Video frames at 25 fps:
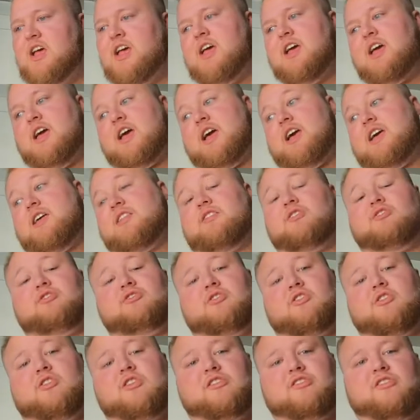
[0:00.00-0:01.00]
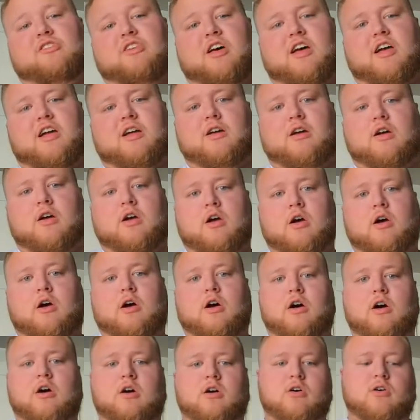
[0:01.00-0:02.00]
And the student's like,
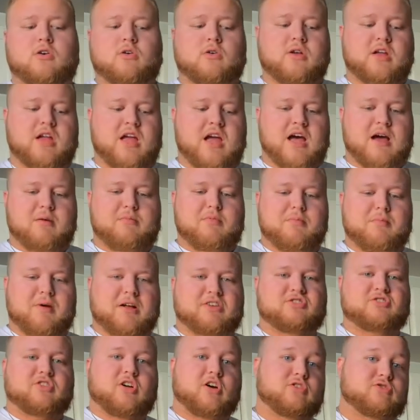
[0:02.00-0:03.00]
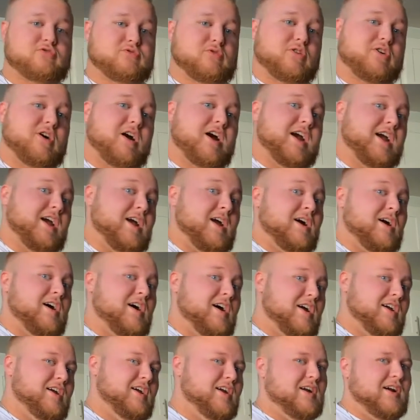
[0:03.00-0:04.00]
oh yeah, but my stalls were great,
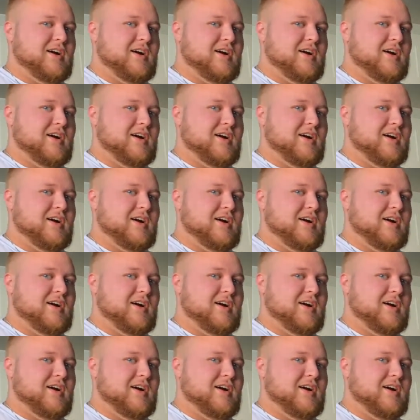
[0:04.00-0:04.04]
huh?